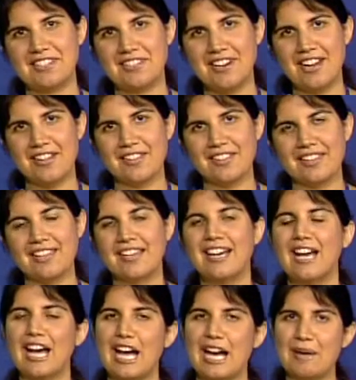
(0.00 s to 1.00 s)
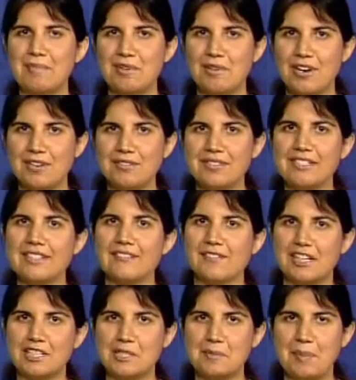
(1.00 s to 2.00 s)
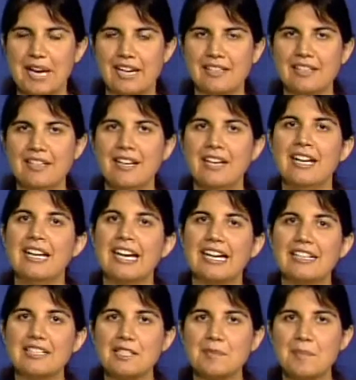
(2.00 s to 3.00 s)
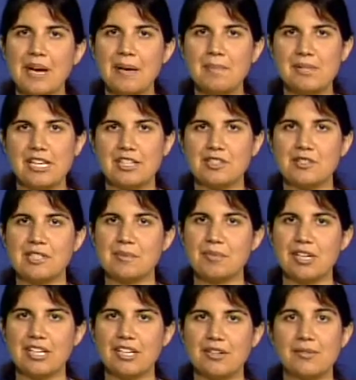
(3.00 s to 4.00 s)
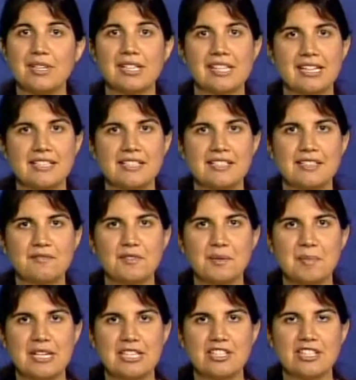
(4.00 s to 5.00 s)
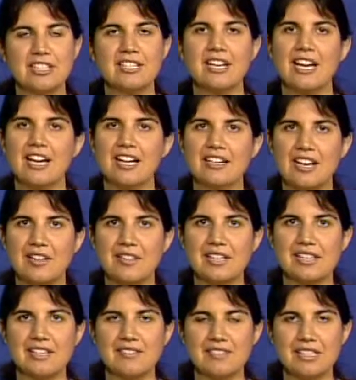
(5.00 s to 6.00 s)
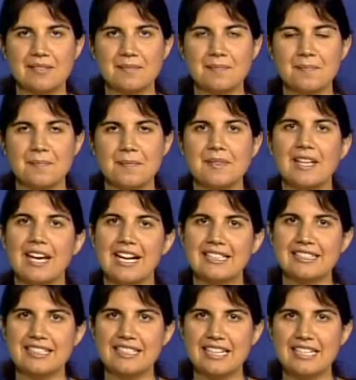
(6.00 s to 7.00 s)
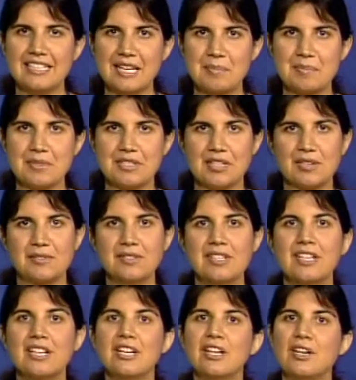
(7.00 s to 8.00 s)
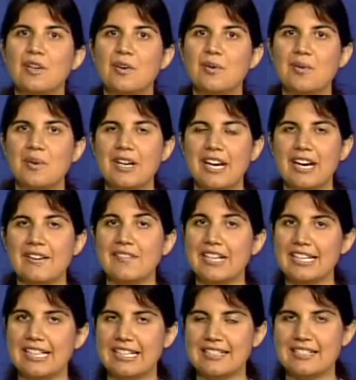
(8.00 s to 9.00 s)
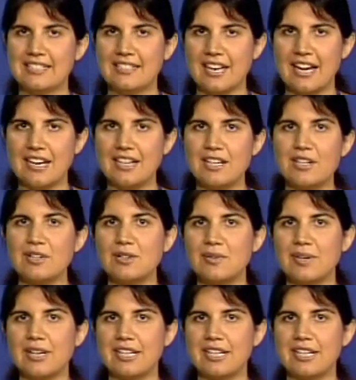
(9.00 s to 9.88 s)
to Your Health. I'm your host, Veggie Patti, and it is my pleasure to bring you the latest information on healthy living. On today's episode, we have Nancy Zack, who